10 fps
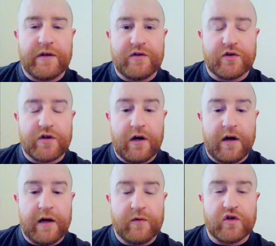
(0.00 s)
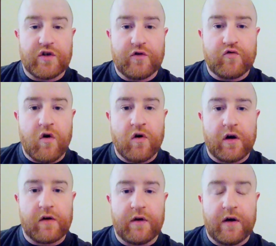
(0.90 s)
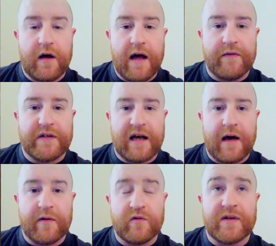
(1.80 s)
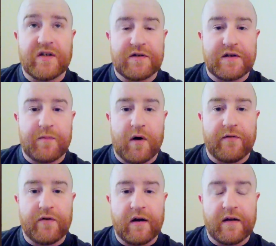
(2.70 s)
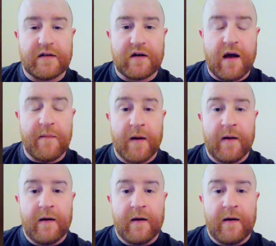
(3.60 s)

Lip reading: he was just a drunk that every time, he was my sister's boyfriend at the time,